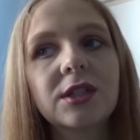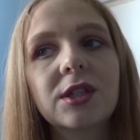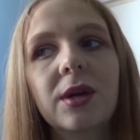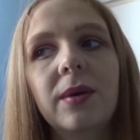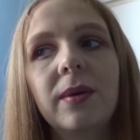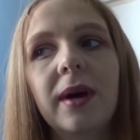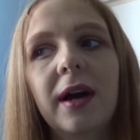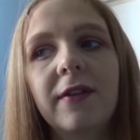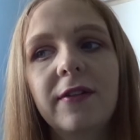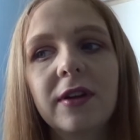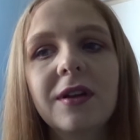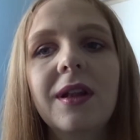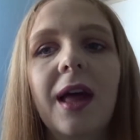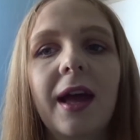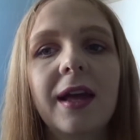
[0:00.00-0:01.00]
So I
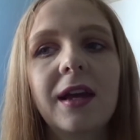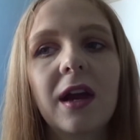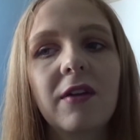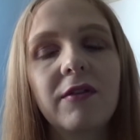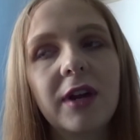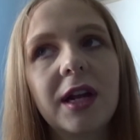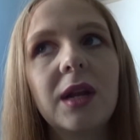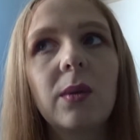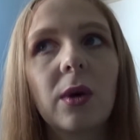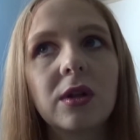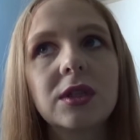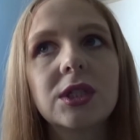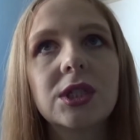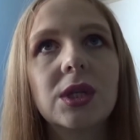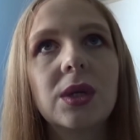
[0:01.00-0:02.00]
feel like I really
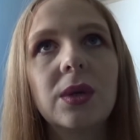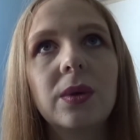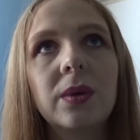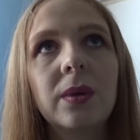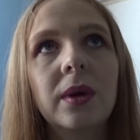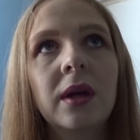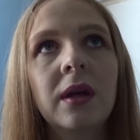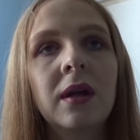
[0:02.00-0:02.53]
want to